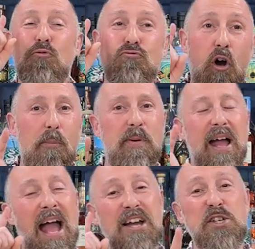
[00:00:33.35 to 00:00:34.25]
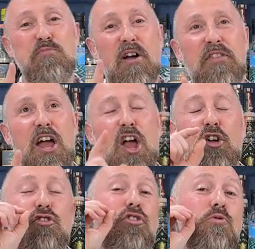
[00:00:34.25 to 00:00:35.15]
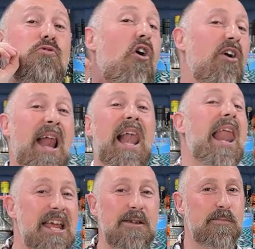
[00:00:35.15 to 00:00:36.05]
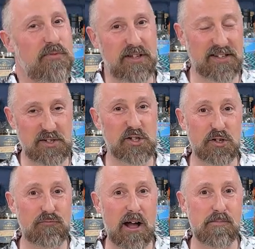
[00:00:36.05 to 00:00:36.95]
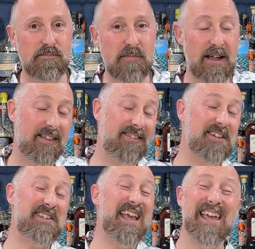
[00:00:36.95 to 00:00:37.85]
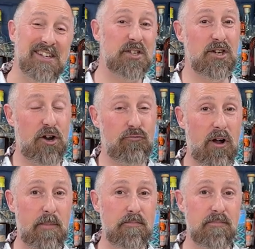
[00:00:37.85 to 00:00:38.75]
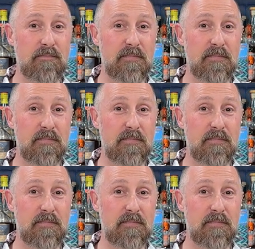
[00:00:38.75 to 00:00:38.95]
Rob and his brother do not claim that this is a rum. This isn't a rum.